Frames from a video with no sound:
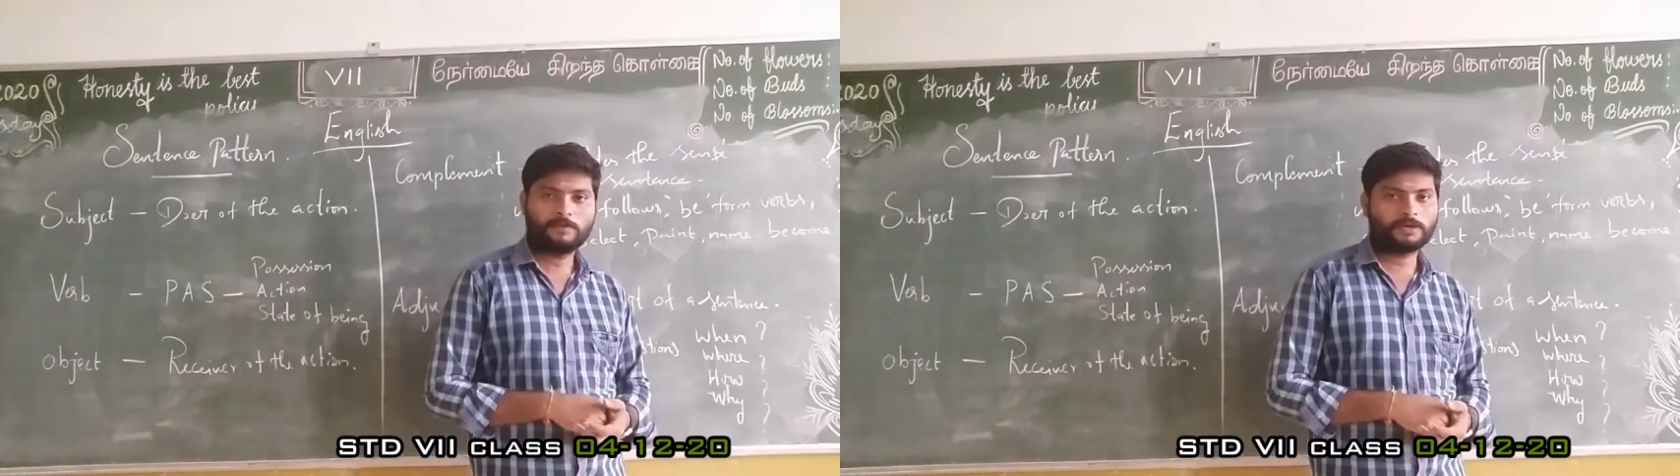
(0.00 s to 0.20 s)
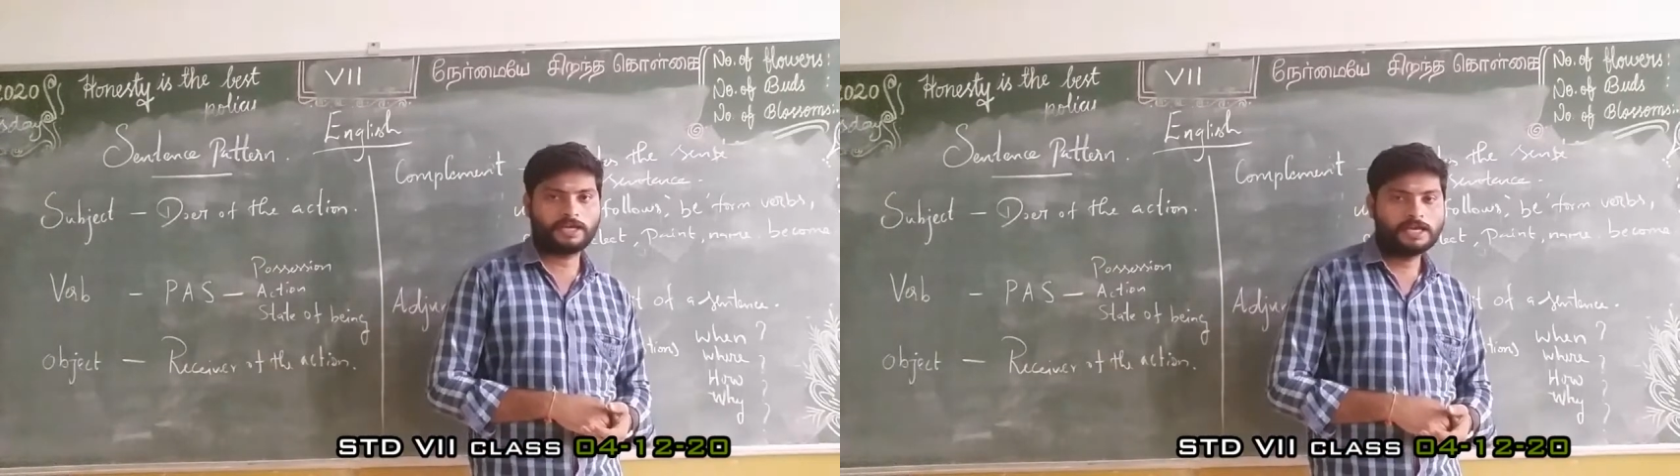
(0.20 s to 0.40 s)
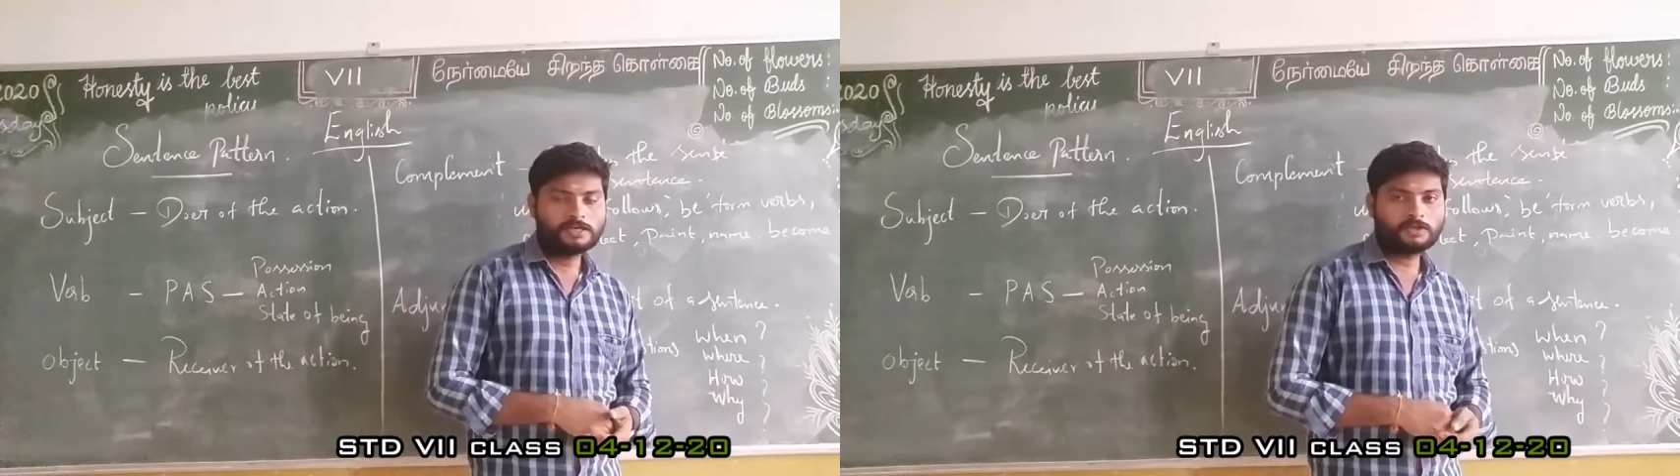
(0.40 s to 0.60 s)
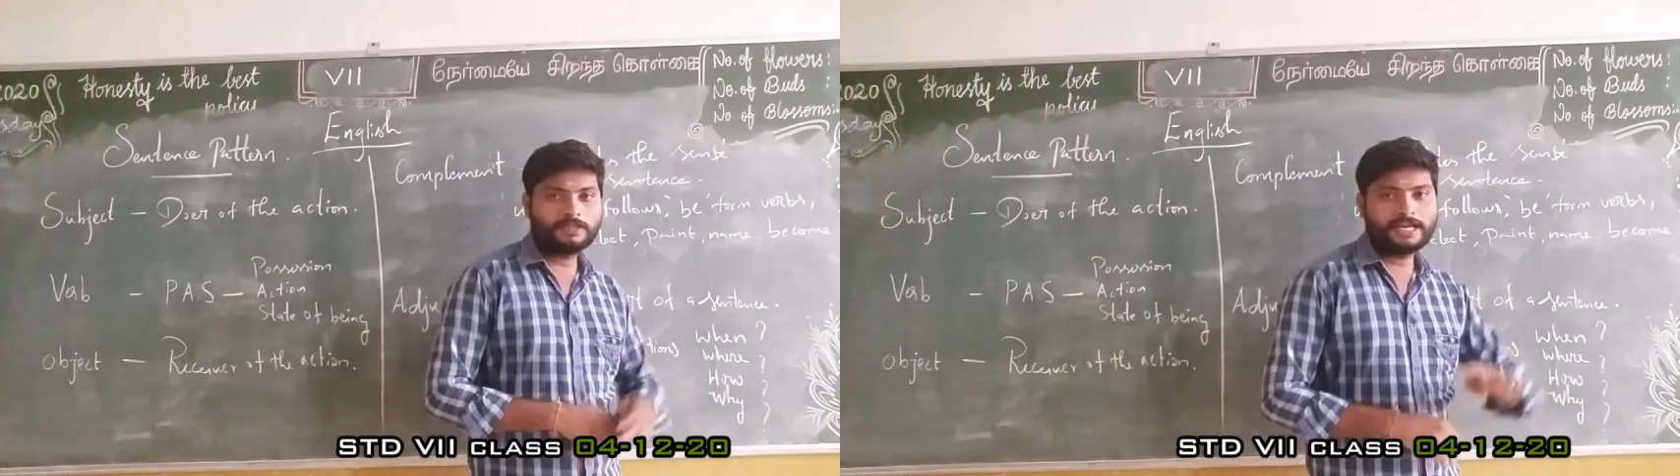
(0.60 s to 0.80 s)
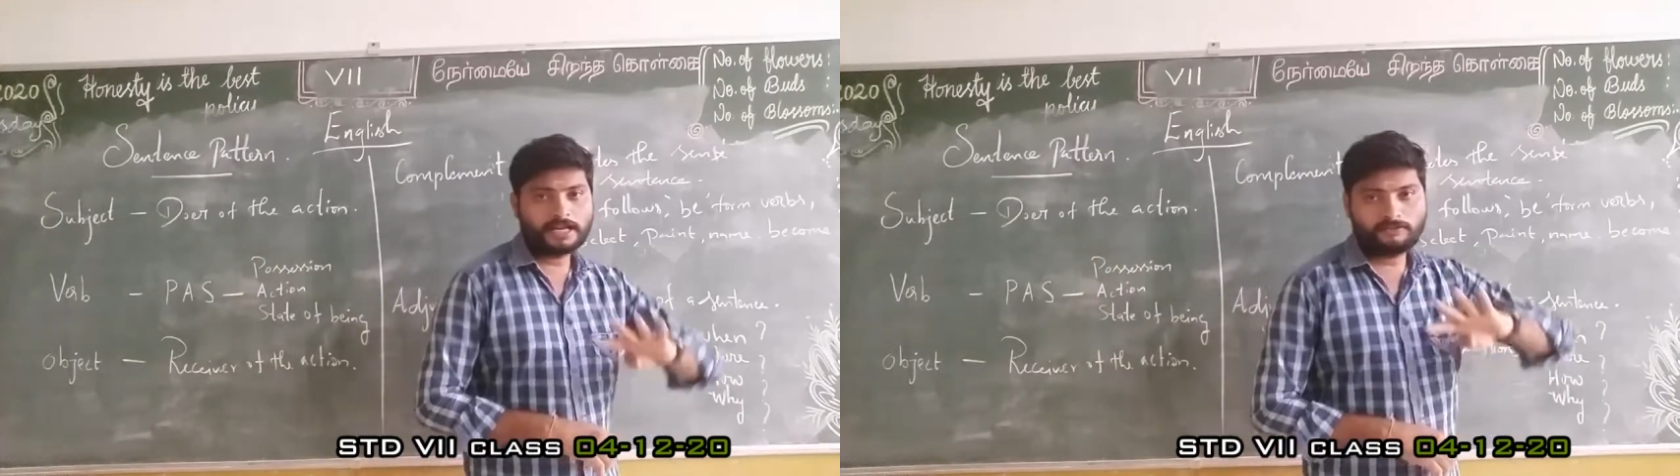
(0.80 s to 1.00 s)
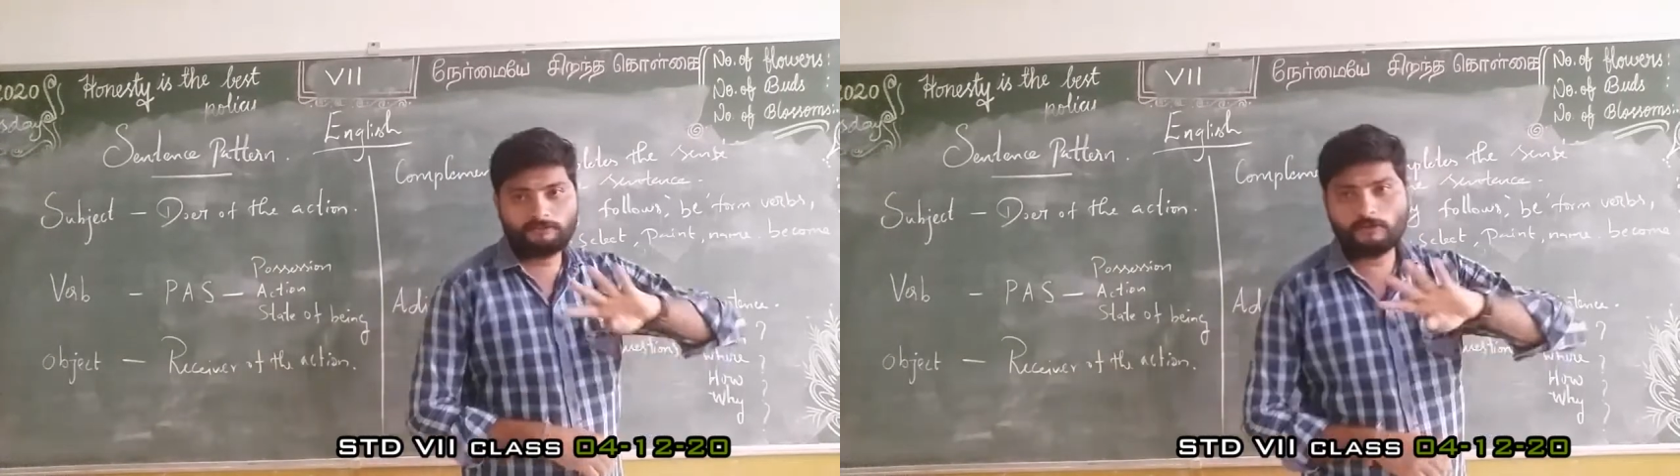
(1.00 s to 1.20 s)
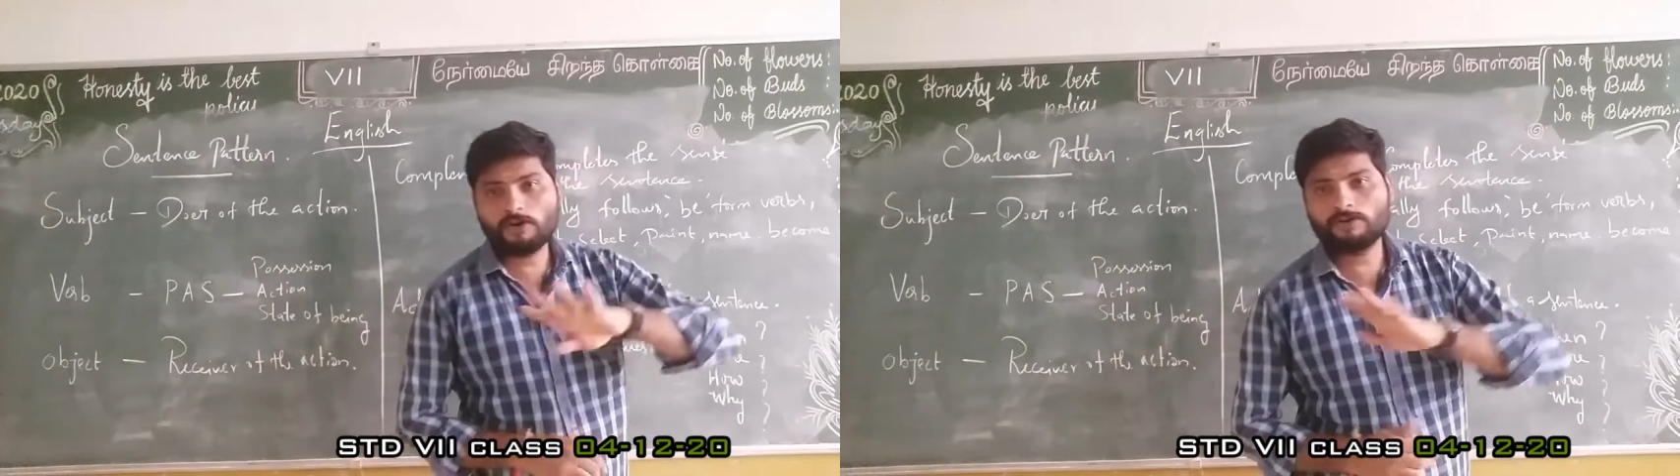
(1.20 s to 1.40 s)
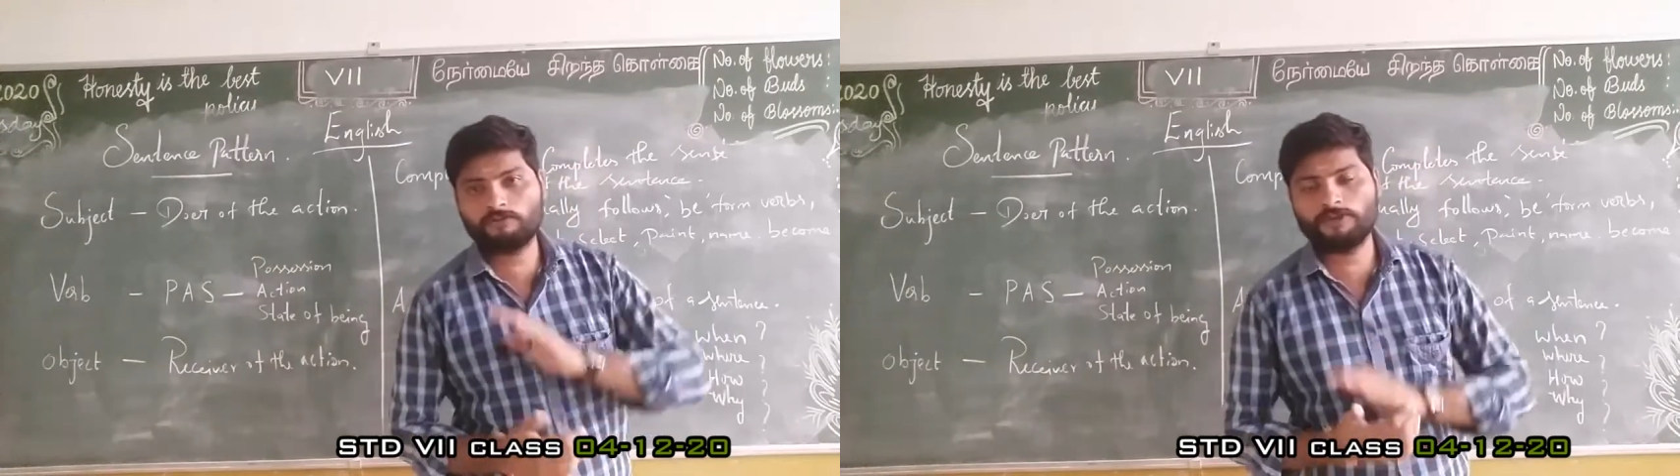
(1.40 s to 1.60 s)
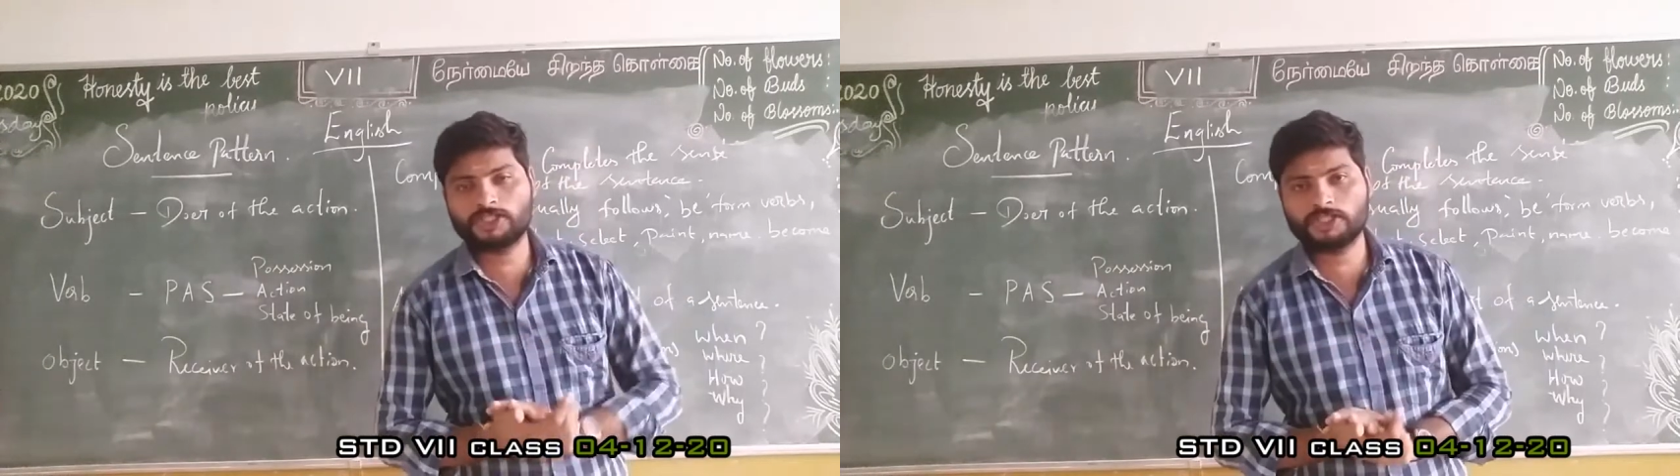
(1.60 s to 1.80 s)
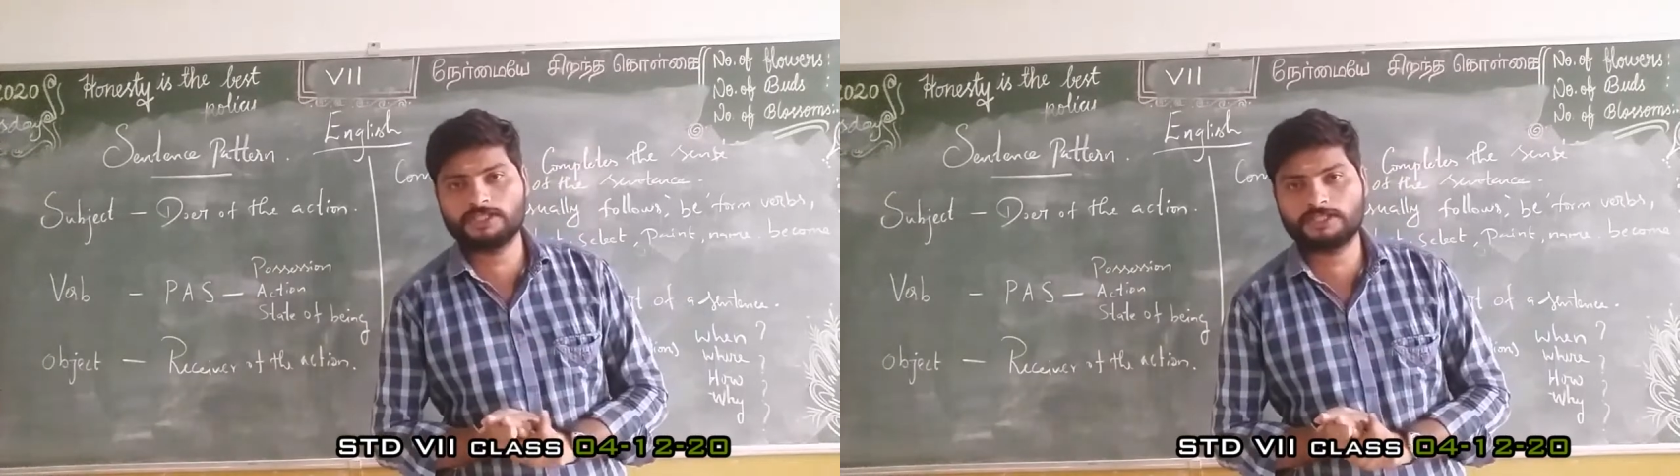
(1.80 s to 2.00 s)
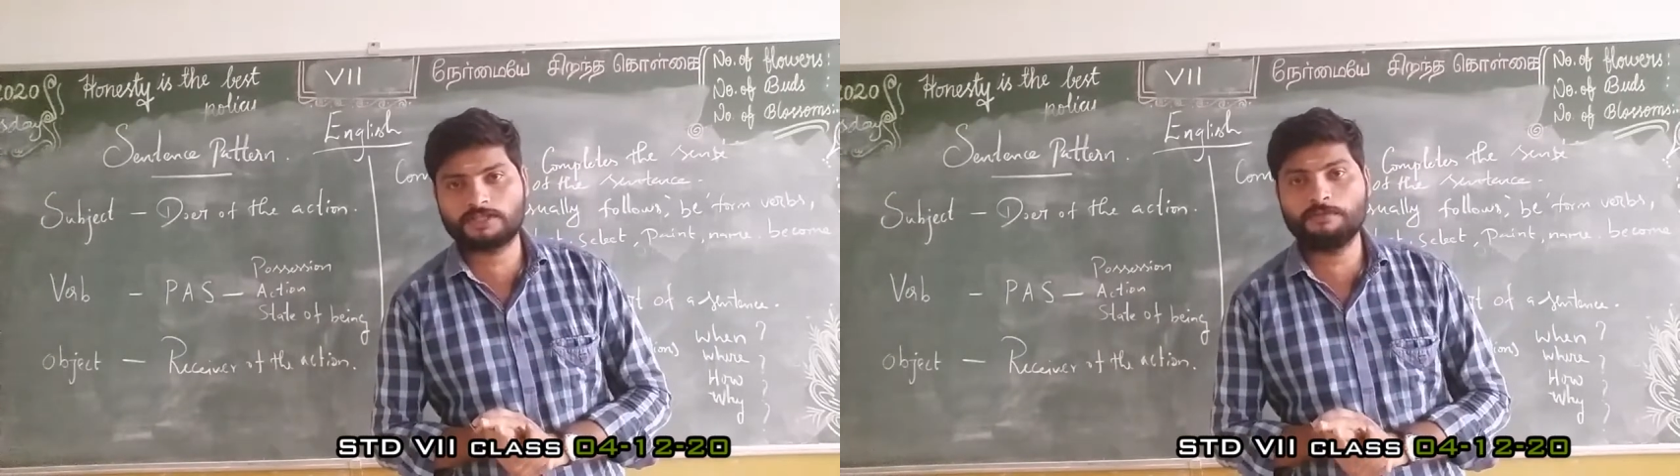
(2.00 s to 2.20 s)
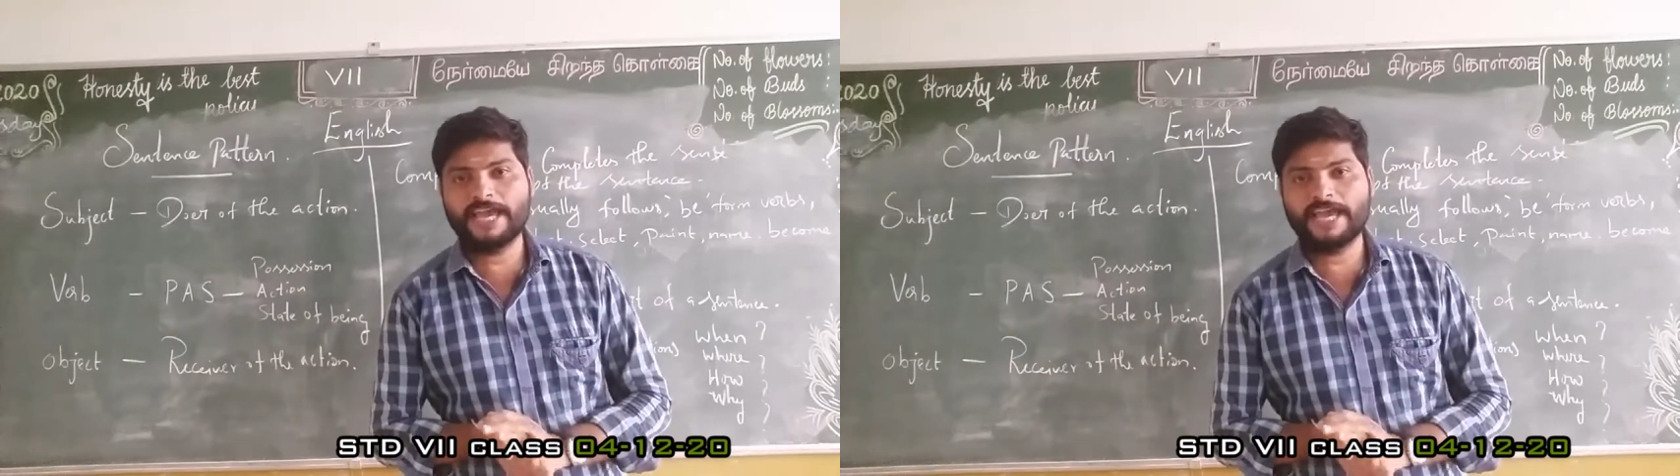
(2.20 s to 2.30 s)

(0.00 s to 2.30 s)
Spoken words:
Okay, so there are 4 questions to